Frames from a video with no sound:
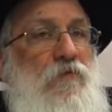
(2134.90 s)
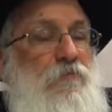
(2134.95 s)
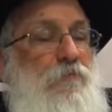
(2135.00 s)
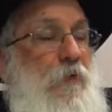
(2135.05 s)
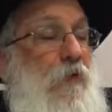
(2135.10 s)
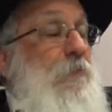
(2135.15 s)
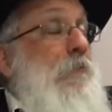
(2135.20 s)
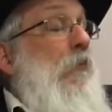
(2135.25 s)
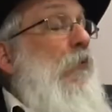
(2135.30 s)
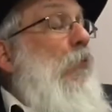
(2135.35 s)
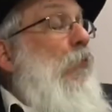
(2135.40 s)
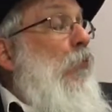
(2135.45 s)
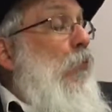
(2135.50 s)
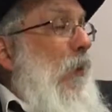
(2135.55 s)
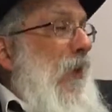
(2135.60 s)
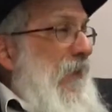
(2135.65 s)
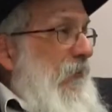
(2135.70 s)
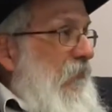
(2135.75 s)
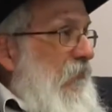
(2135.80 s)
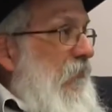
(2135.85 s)
People
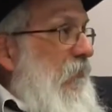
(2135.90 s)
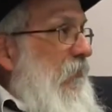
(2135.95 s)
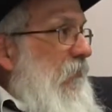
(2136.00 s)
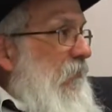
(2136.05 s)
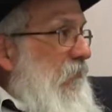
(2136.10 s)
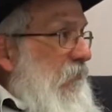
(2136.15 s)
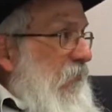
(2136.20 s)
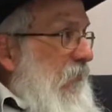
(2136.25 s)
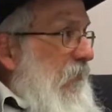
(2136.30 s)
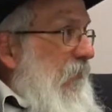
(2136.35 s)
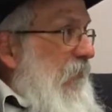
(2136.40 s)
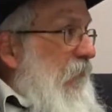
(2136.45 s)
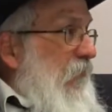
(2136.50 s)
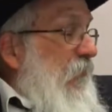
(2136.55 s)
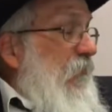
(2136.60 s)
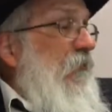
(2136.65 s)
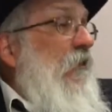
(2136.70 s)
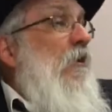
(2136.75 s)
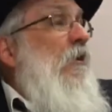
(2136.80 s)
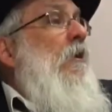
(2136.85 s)
want to
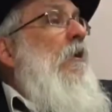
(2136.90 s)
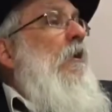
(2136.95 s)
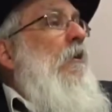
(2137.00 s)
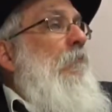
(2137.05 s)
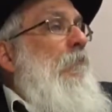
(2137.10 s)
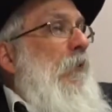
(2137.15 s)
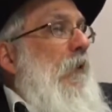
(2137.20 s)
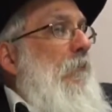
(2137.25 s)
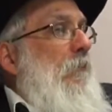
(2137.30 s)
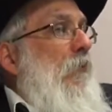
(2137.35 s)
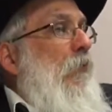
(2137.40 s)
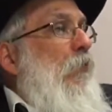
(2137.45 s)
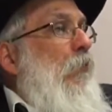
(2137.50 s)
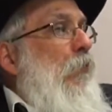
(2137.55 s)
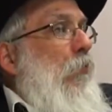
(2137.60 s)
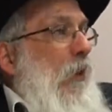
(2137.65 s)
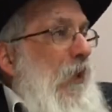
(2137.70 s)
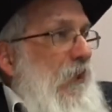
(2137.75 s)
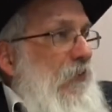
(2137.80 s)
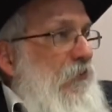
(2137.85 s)
listen. People
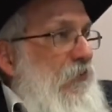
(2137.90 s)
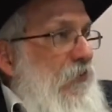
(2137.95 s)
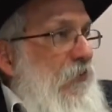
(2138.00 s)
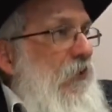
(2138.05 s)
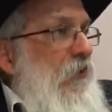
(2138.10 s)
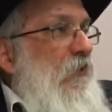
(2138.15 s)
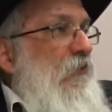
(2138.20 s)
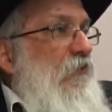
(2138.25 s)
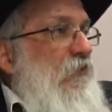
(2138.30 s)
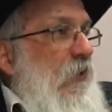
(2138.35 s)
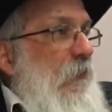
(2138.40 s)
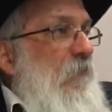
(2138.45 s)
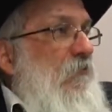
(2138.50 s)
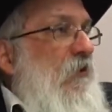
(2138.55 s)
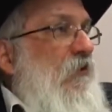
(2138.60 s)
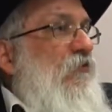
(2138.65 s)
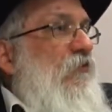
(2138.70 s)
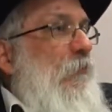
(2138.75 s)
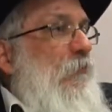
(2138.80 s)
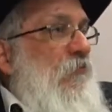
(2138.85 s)
want
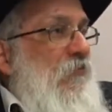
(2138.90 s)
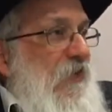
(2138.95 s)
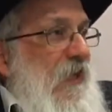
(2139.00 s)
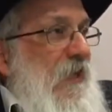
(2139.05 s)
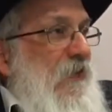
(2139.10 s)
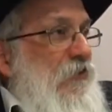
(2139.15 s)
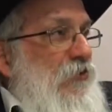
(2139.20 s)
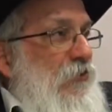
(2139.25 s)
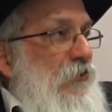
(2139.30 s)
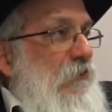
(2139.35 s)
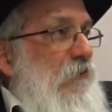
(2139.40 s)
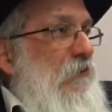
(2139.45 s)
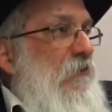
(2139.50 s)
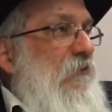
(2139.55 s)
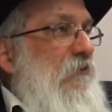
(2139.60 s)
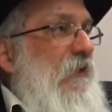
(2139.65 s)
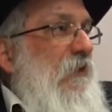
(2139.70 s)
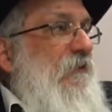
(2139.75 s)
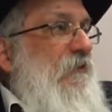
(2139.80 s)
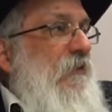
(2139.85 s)
something substantial
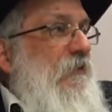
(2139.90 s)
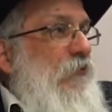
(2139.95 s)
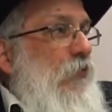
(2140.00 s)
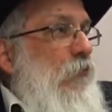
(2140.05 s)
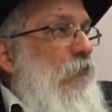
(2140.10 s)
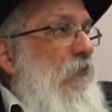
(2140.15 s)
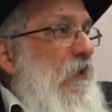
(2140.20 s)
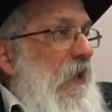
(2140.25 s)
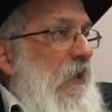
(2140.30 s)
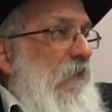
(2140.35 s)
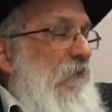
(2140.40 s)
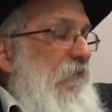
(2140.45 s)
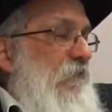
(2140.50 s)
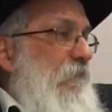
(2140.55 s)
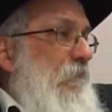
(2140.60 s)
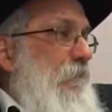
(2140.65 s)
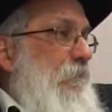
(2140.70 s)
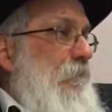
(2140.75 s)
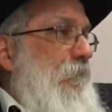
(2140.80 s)
that they don't have.